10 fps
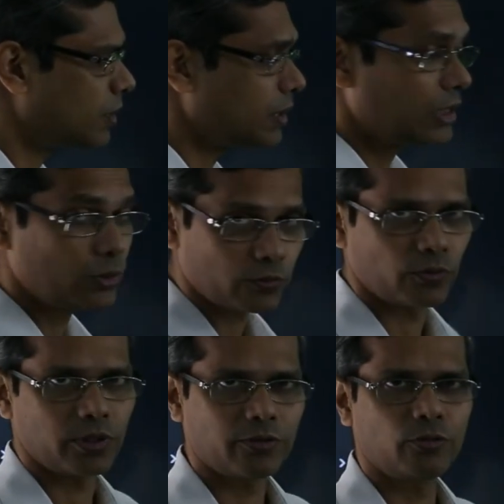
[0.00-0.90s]

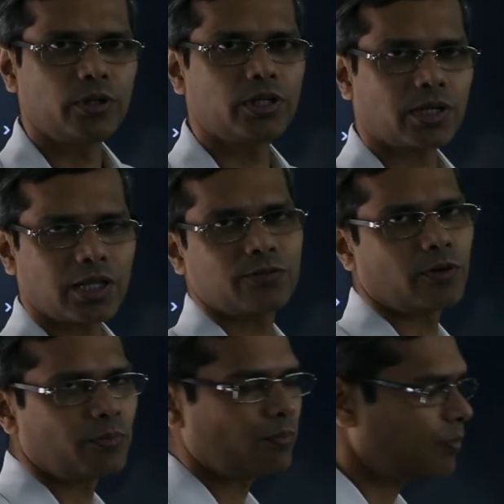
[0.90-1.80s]
useful the Fourier
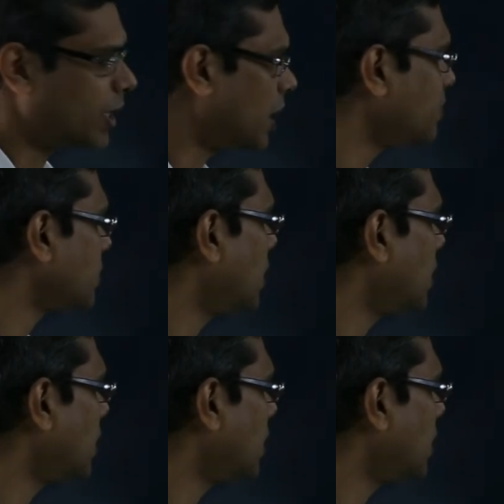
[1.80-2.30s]
transform becomes